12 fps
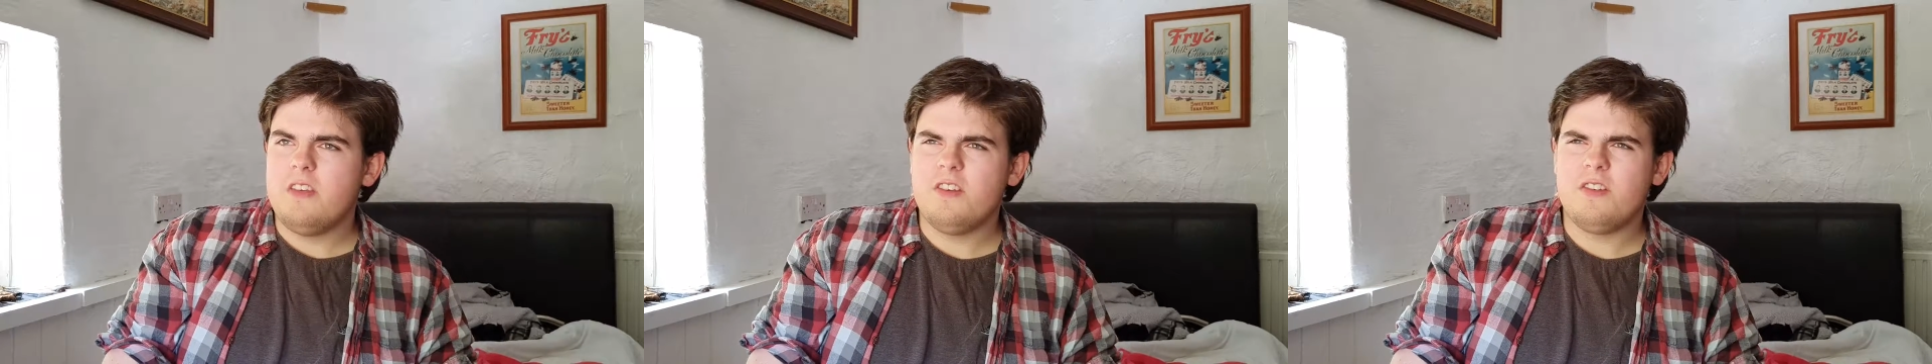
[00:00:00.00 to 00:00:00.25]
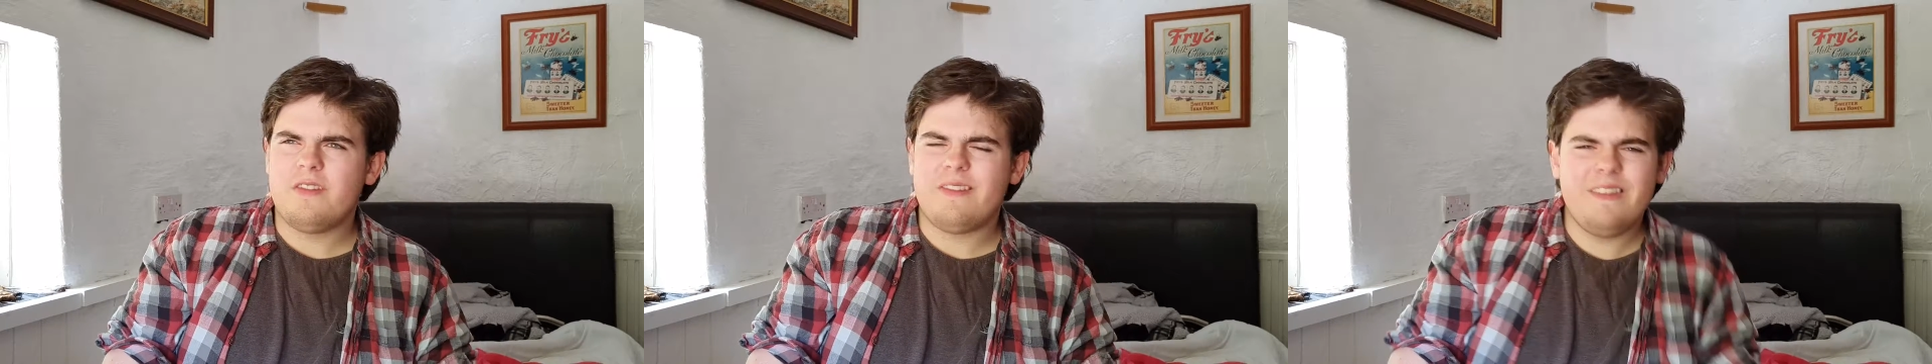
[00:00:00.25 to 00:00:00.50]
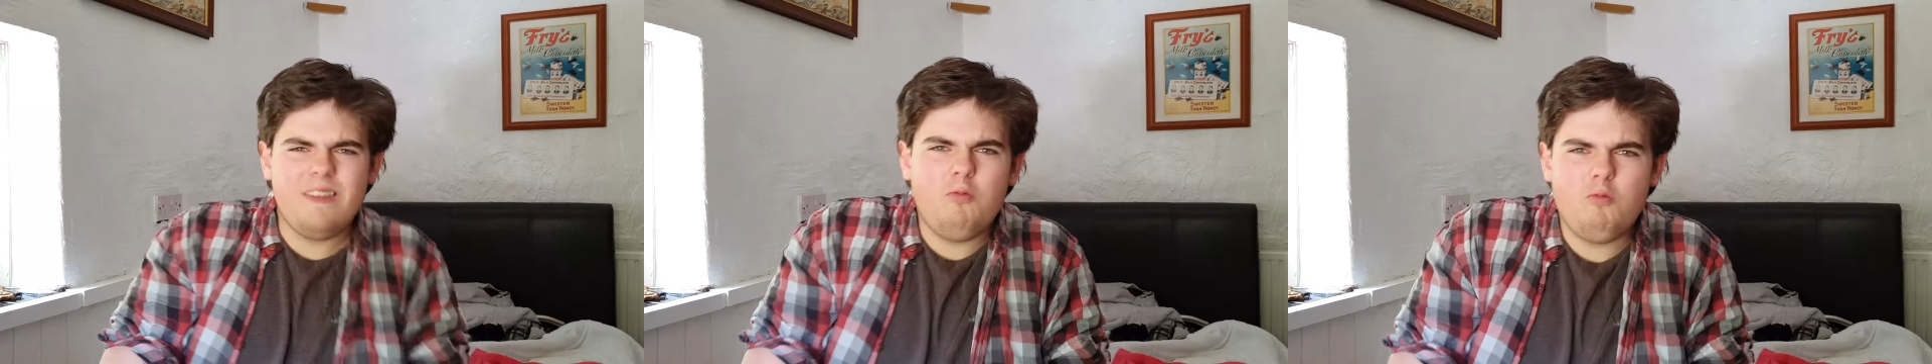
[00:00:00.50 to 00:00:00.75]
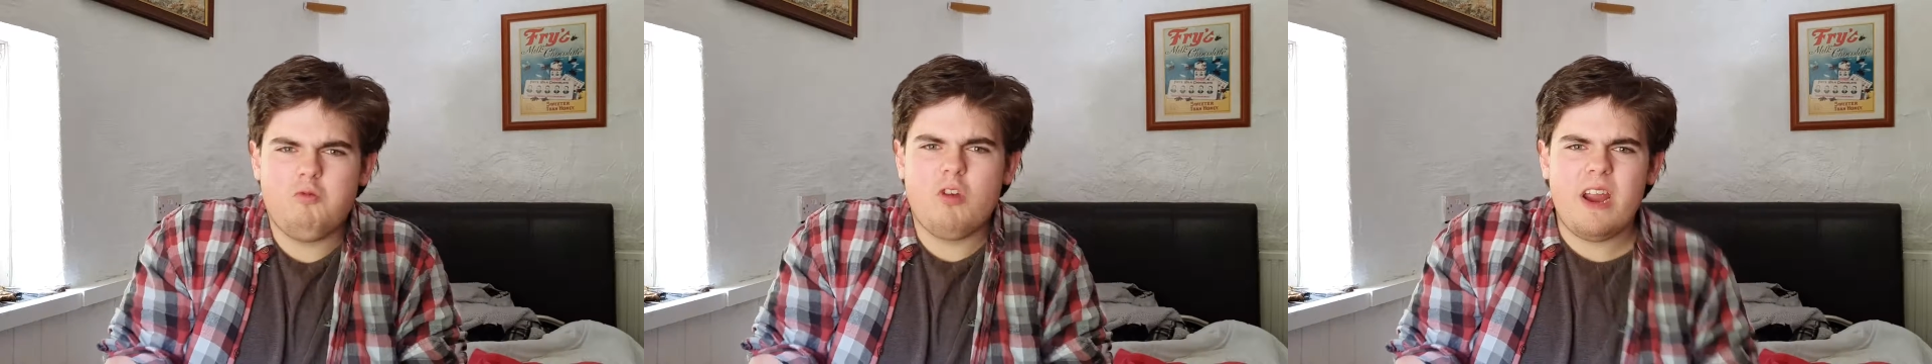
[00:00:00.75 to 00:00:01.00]
just
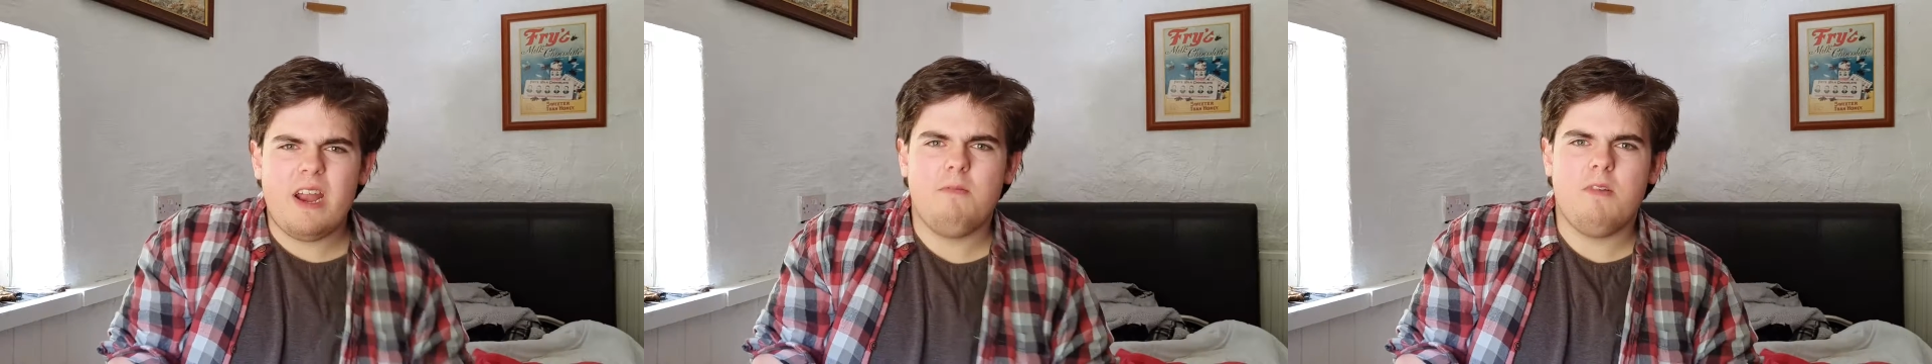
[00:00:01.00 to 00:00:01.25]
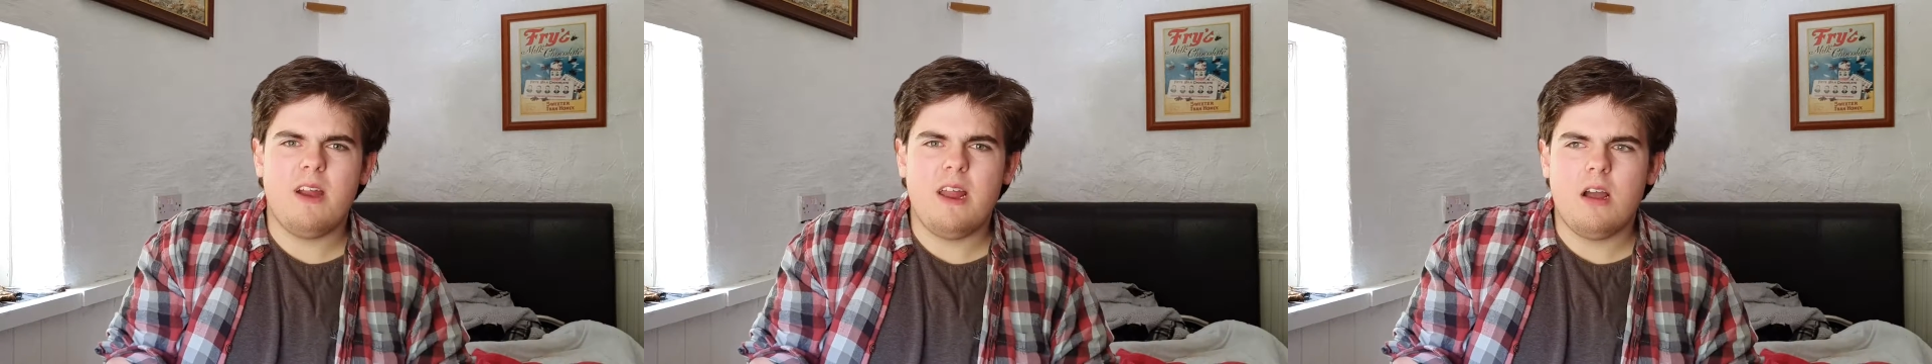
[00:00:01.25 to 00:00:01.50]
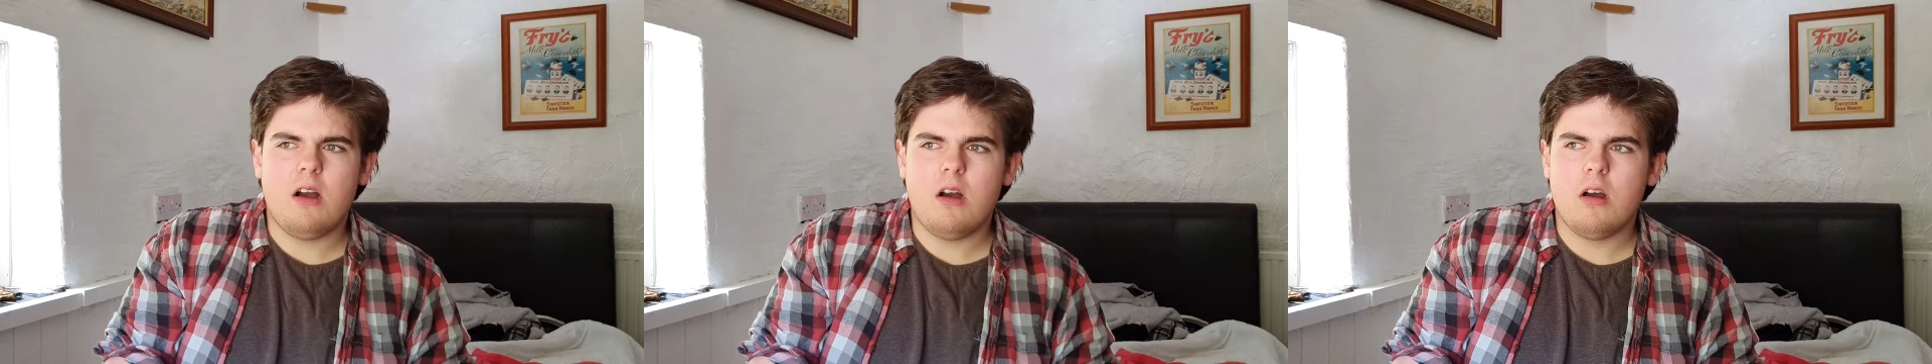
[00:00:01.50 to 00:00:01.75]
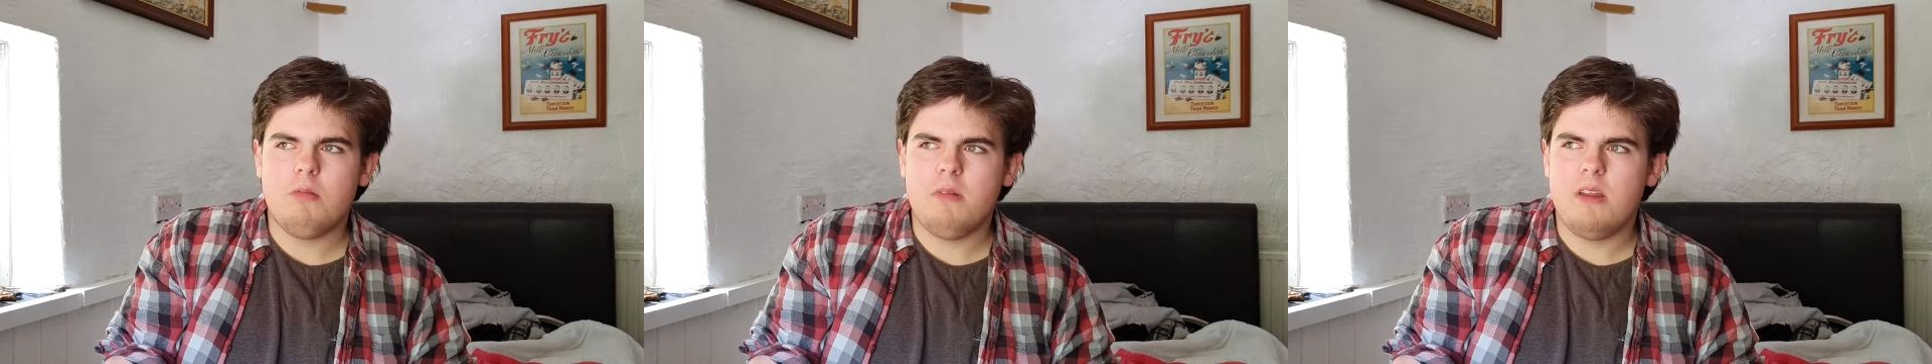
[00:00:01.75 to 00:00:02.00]
really
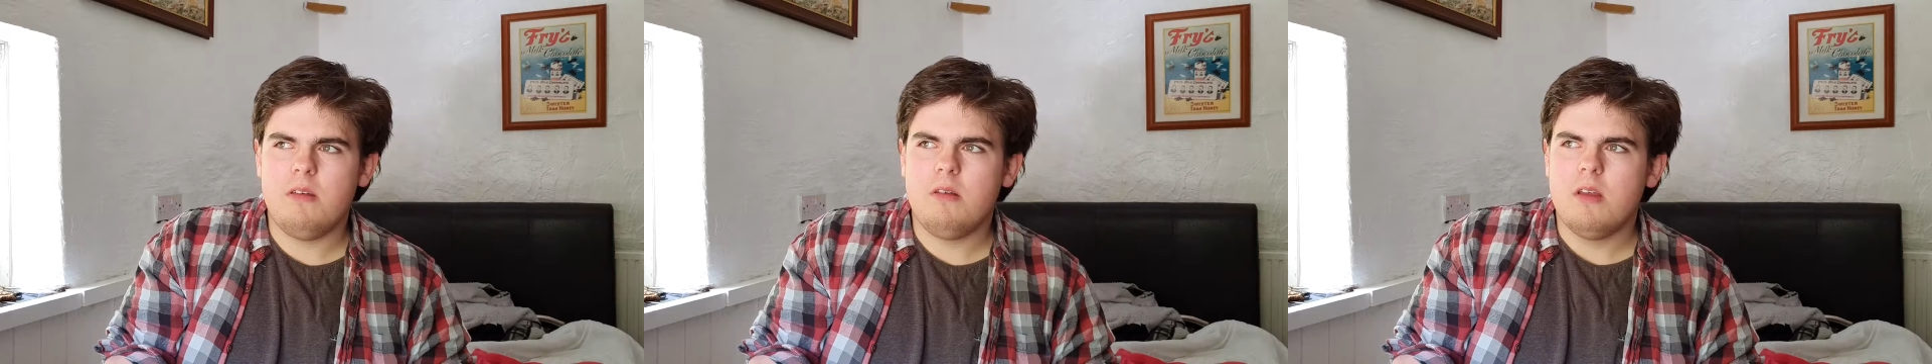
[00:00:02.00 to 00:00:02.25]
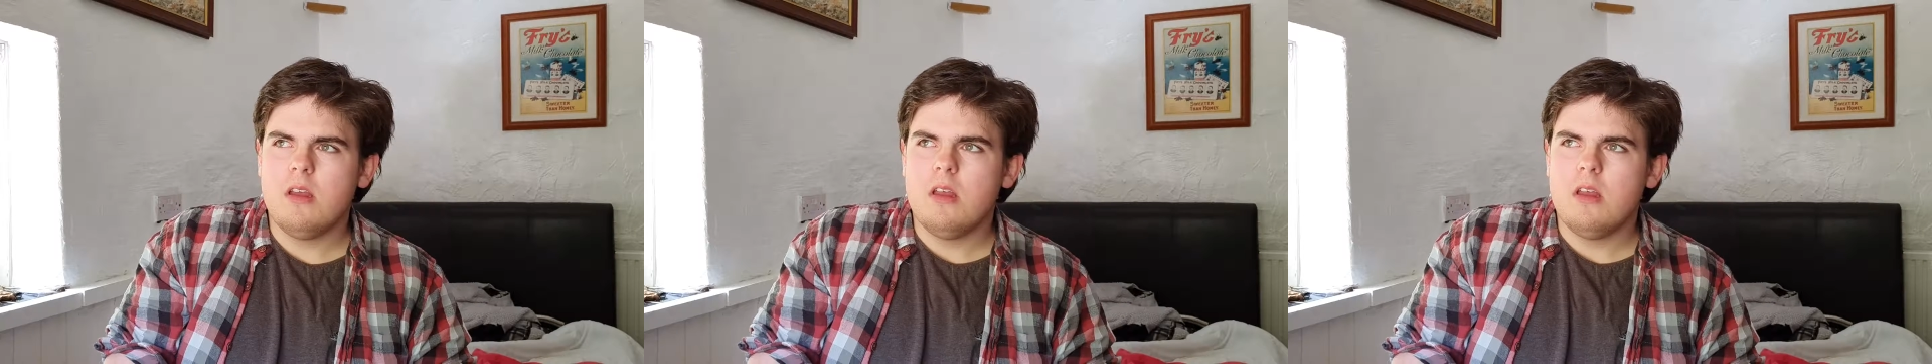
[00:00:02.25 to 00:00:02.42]
hard when you